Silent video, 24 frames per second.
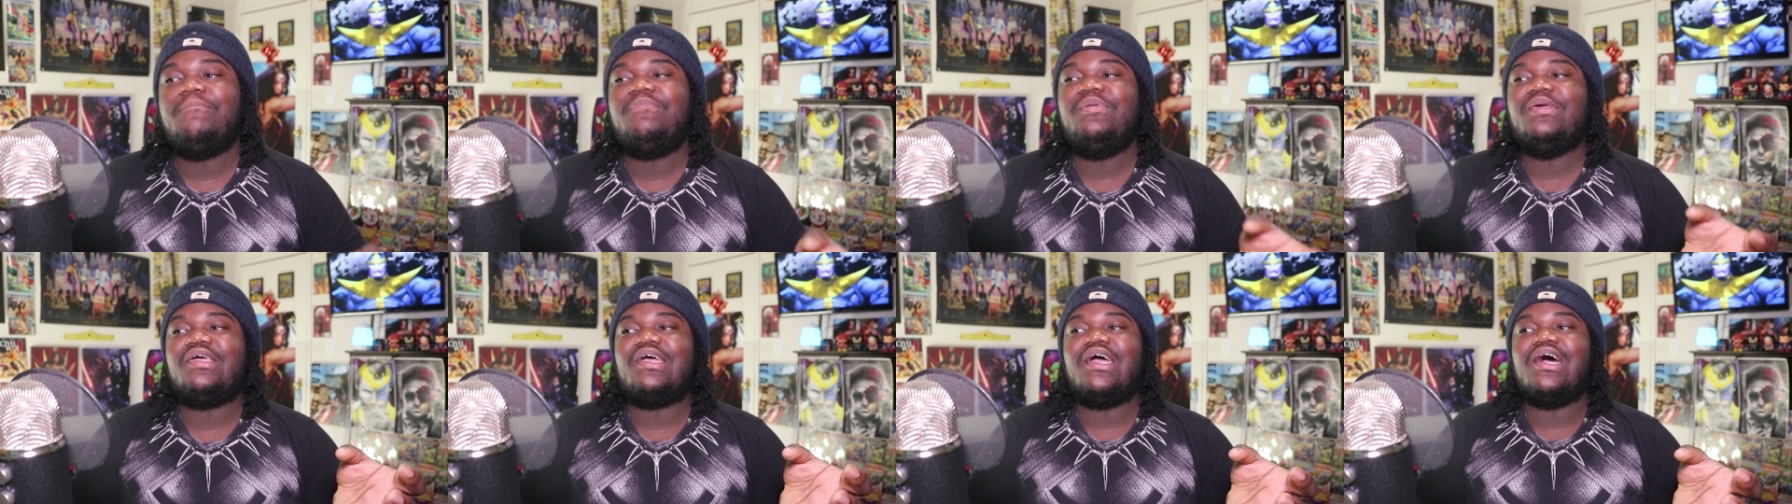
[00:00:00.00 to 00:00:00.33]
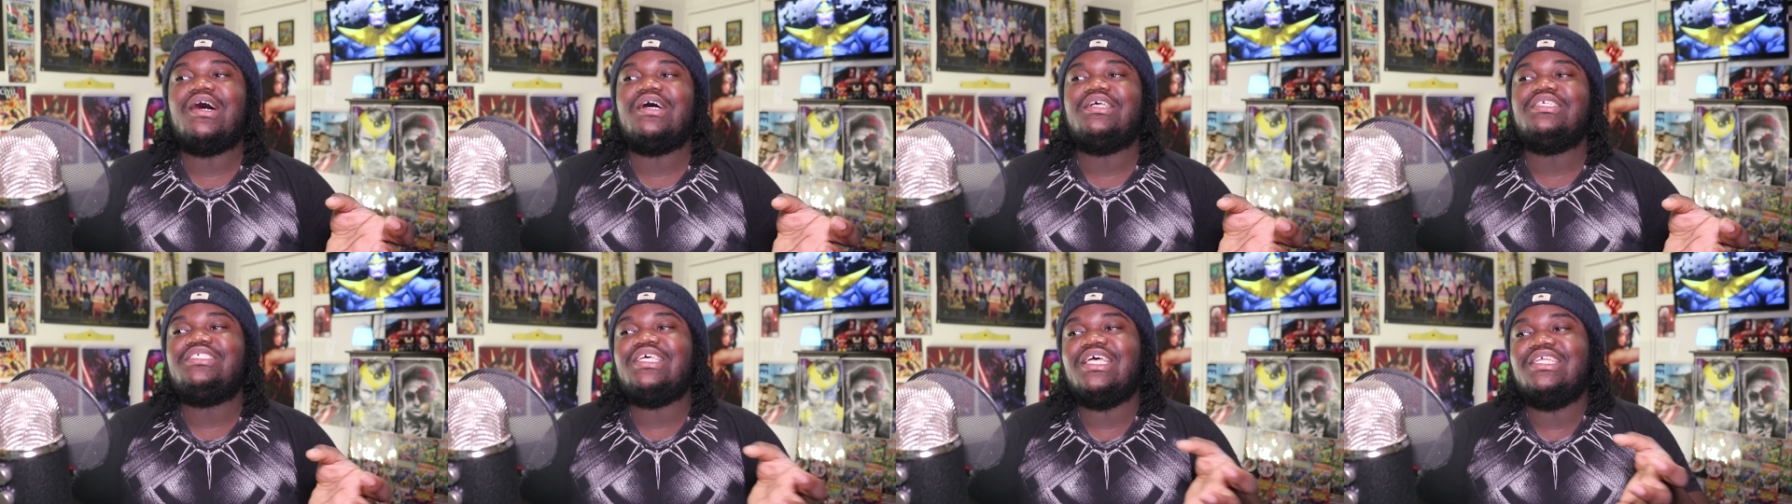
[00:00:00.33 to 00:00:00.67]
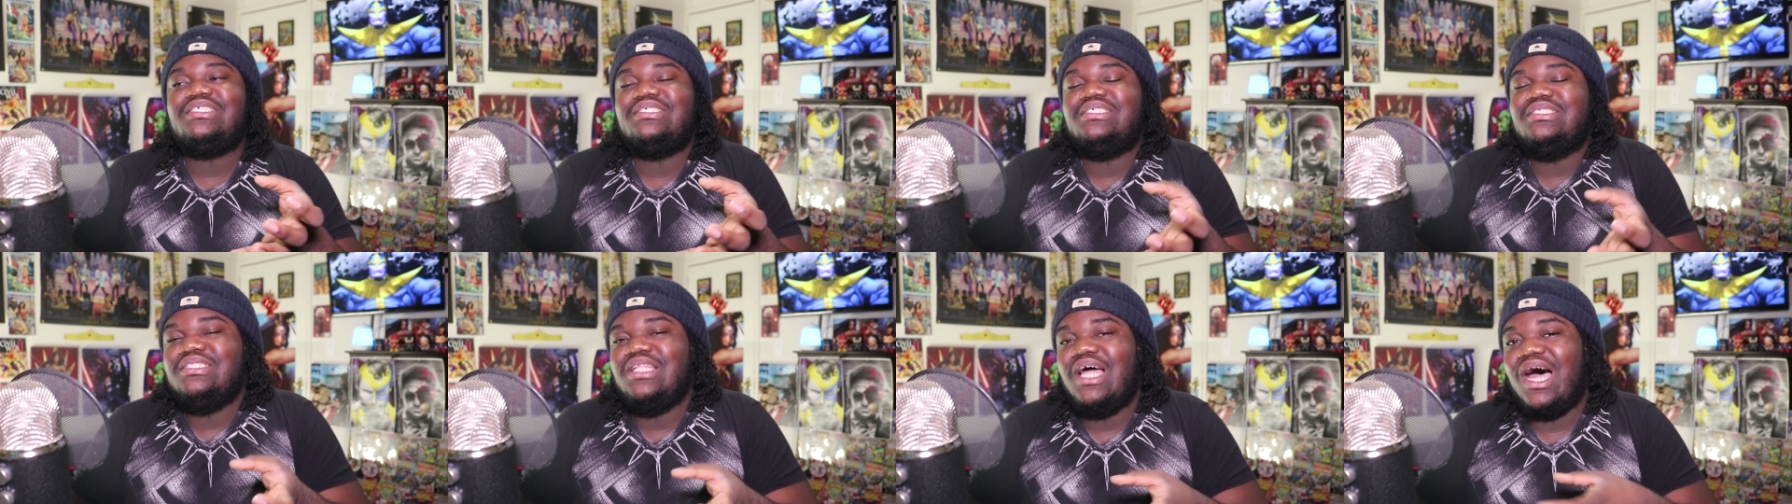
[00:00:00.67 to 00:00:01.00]
because
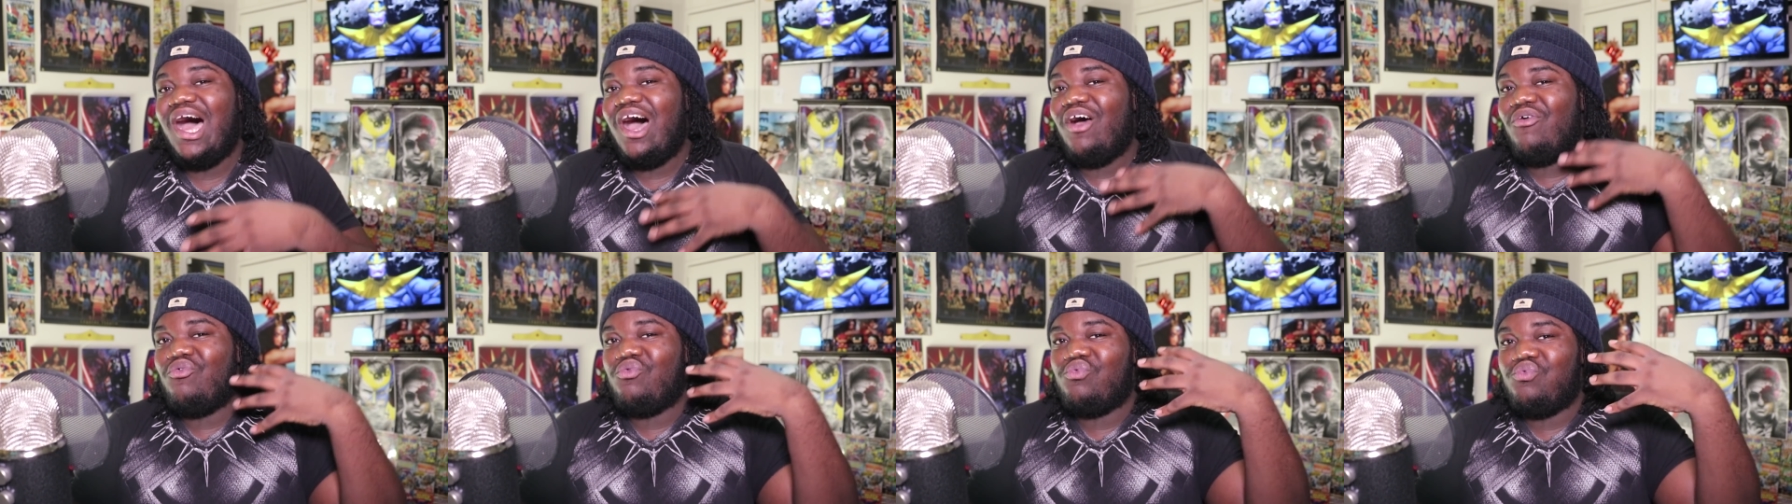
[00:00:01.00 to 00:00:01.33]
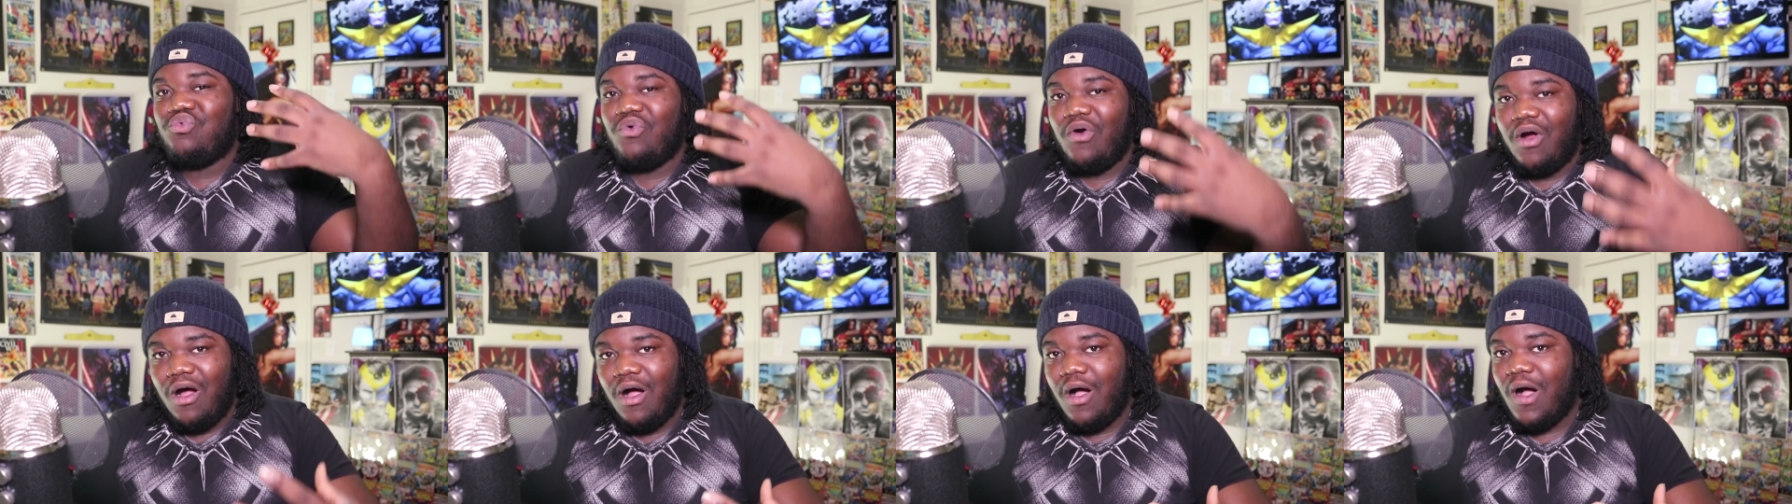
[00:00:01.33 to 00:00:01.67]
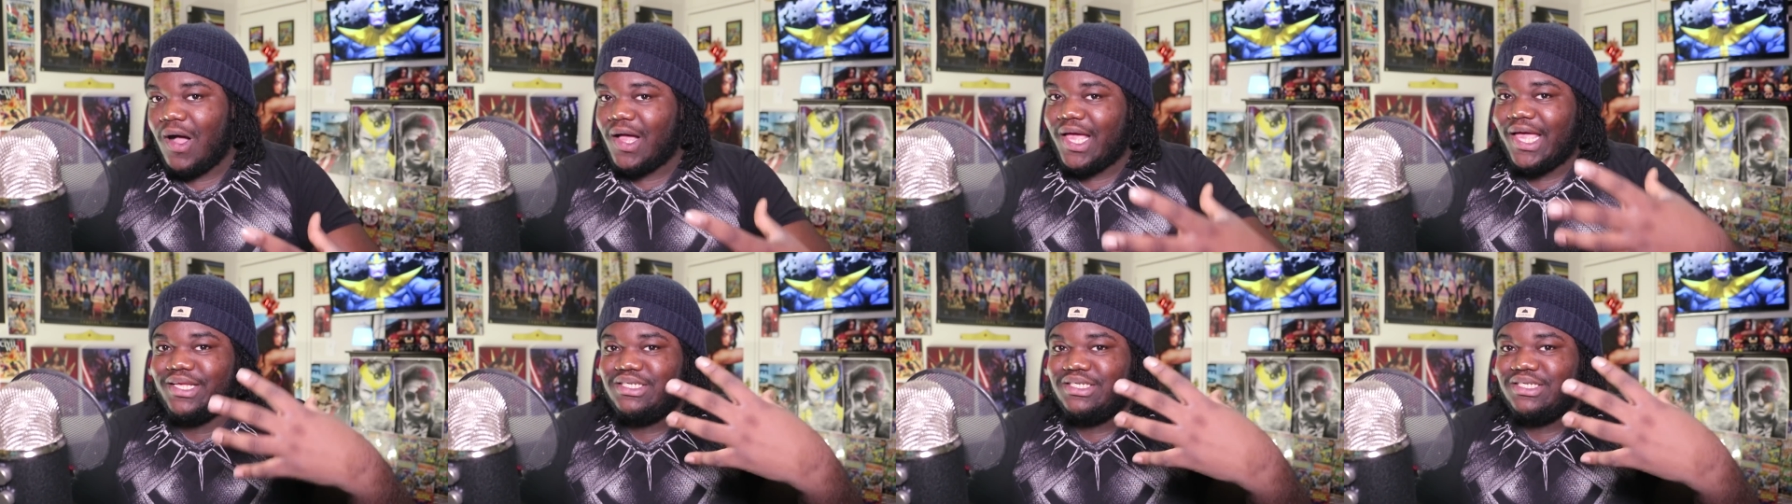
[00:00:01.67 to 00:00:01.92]
it's not wrong.